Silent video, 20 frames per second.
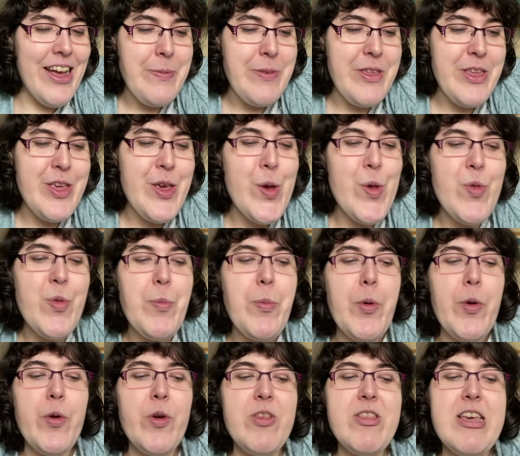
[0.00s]
Used
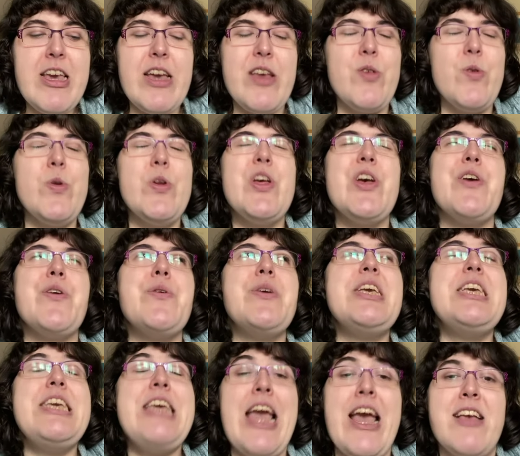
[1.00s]
books, yes or no?
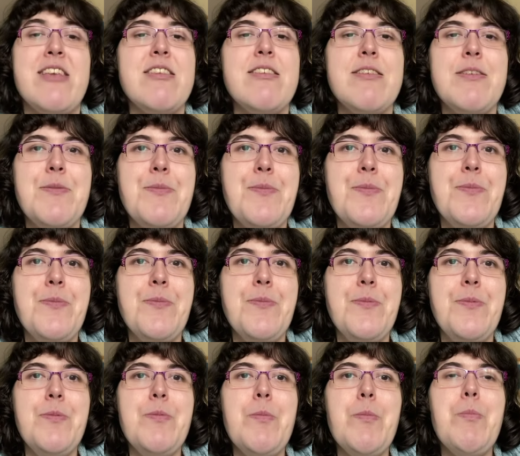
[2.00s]
Yes,
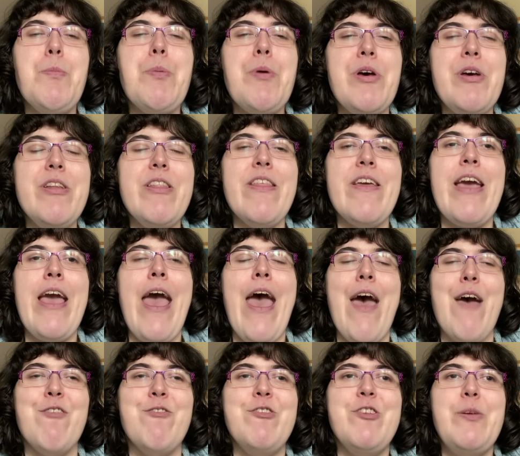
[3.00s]
but they
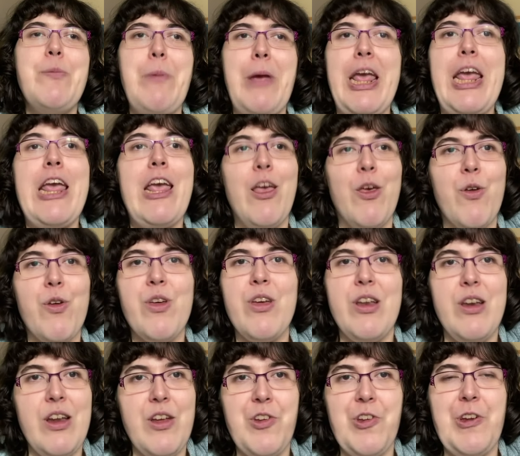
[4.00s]
have to be in good
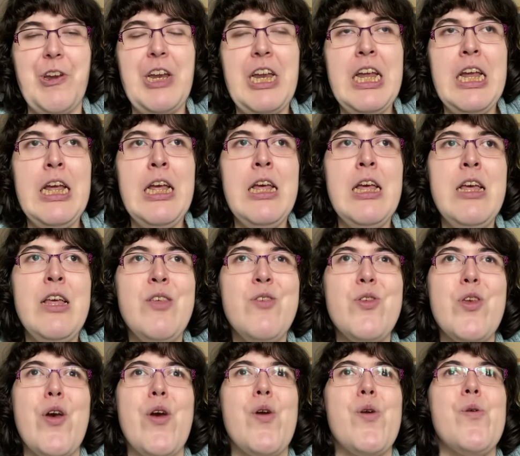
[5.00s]
condition.
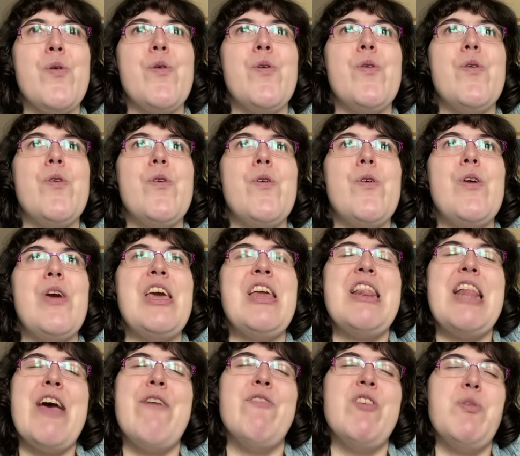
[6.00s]
So
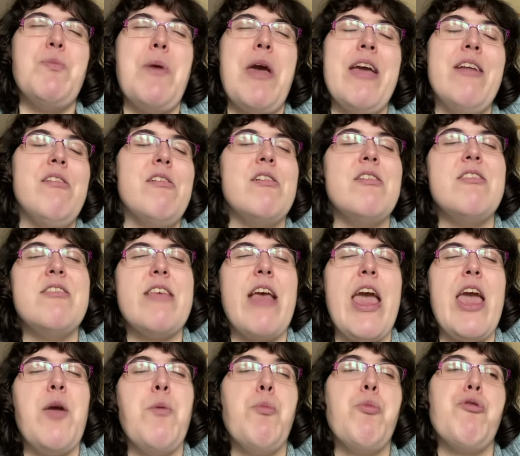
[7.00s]
in that respect, I'd
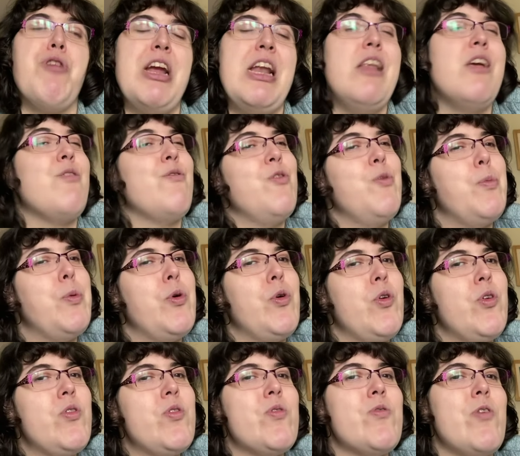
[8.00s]
say pre-loved
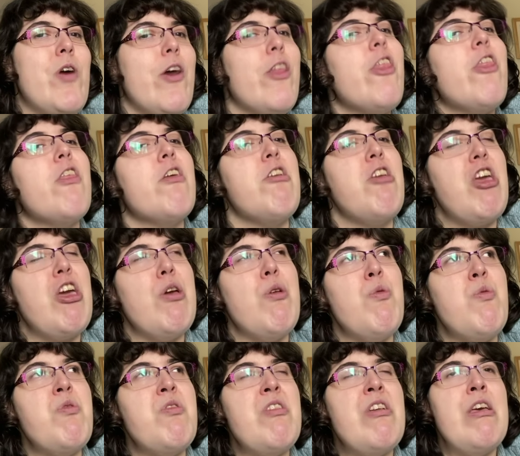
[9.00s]
books rather than
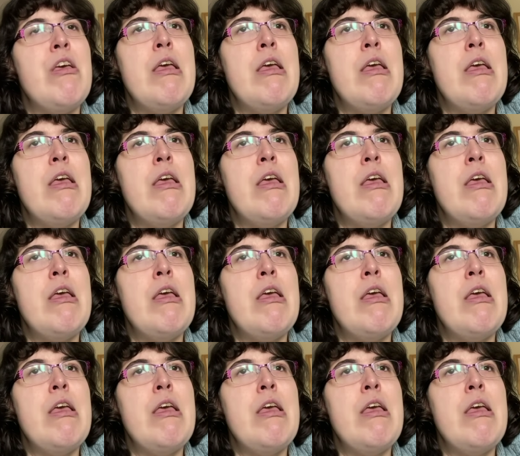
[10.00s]
used.